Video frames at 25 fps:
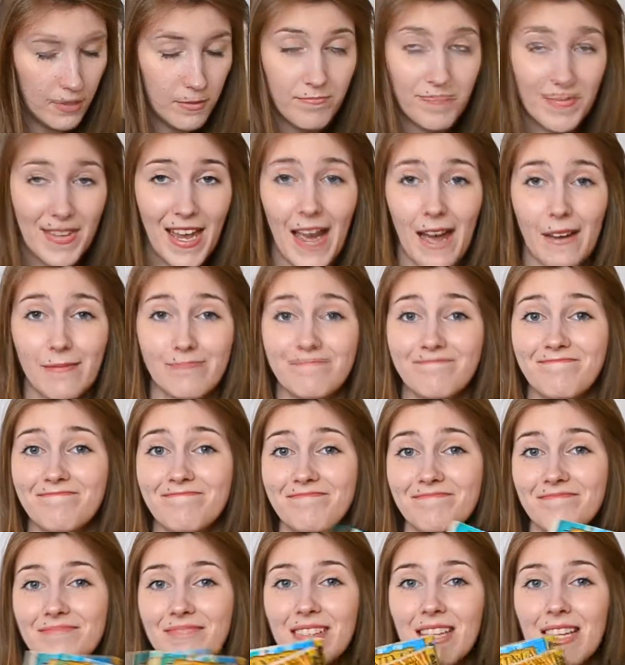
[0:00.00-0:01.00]
yeah,
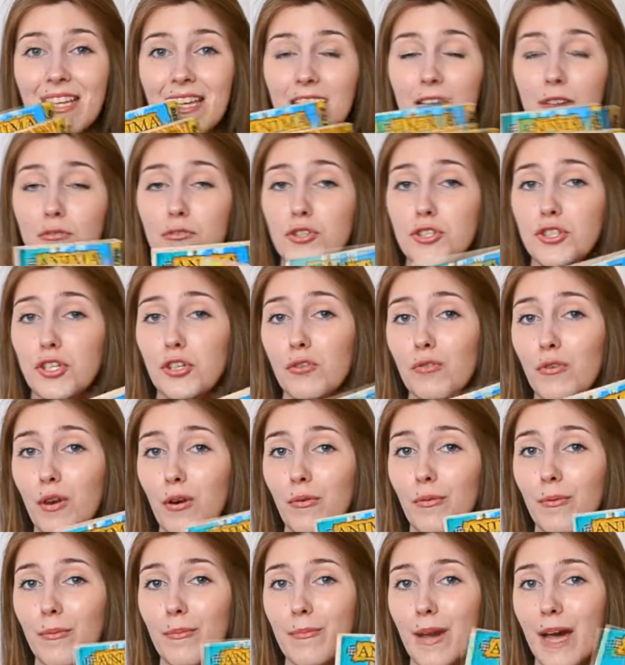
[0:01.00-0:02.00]
it was
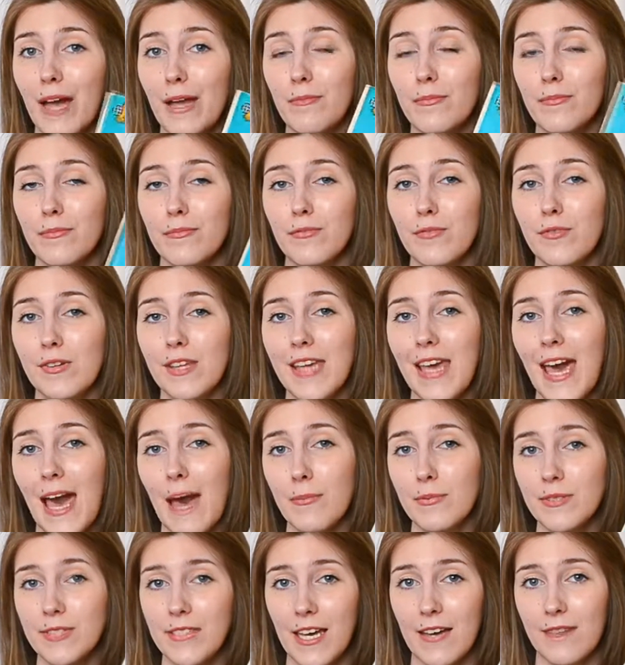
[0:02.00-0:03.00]
cool. I'm really
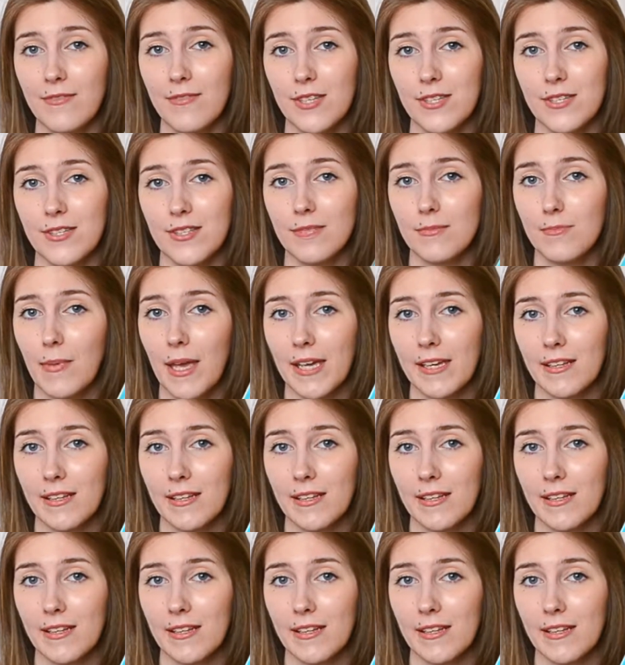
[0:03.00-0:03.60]
happy to have these in my